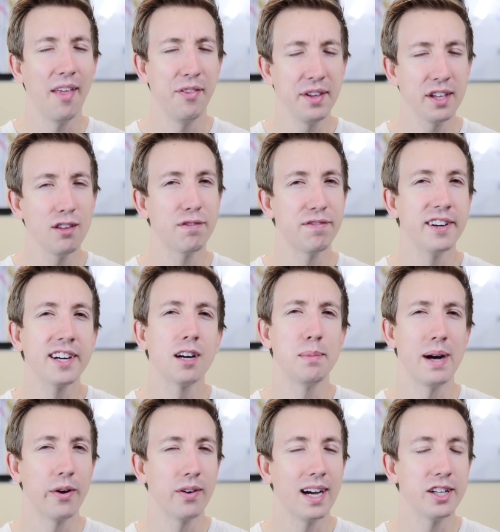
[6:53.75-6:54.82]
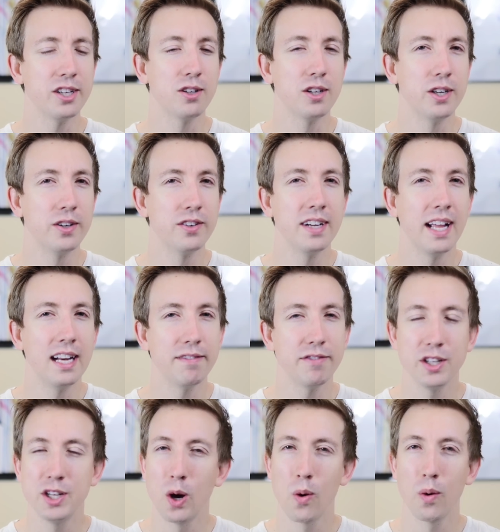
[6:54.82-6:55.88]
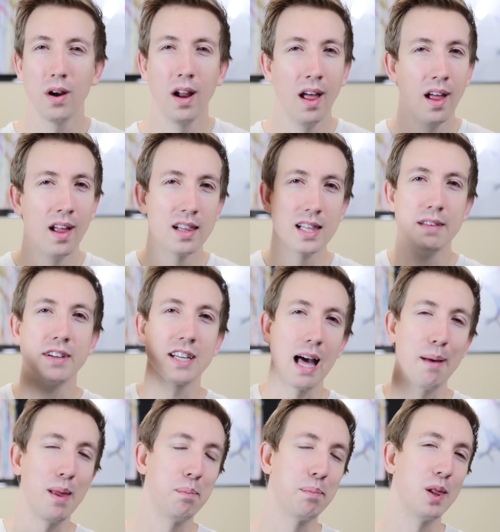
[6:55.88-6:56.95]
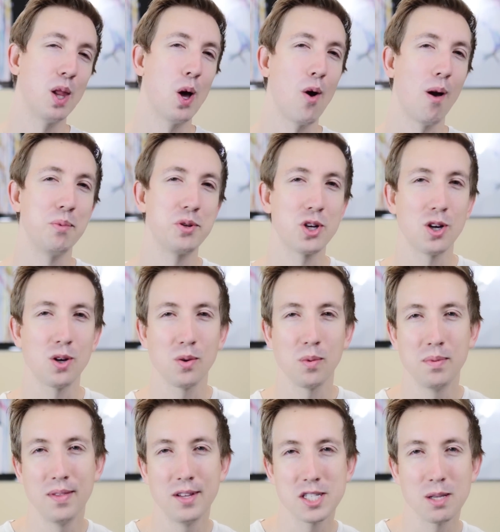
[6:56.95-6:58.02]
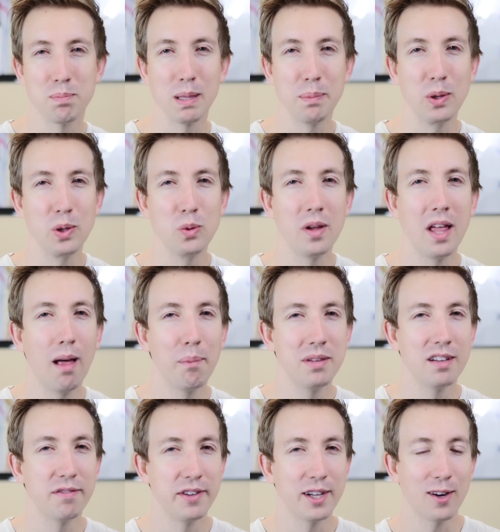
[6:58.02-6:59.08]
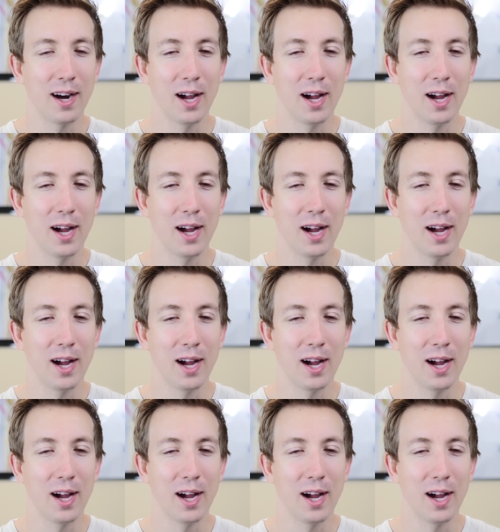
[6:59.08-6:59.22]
I think you'll figure them out on your own. And if you don't, leave a comment below. I'm sure there's some people who will help you figure